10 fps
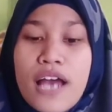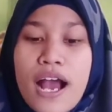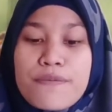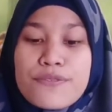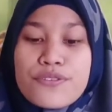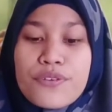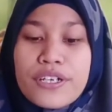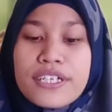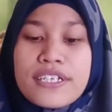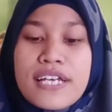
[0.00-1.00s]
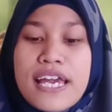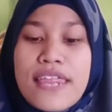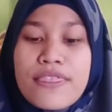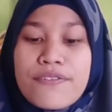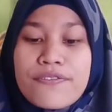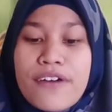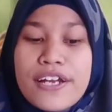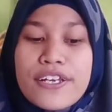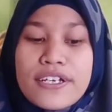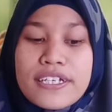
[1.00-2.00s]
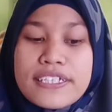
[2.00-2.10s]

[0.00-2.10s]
absorb the fat,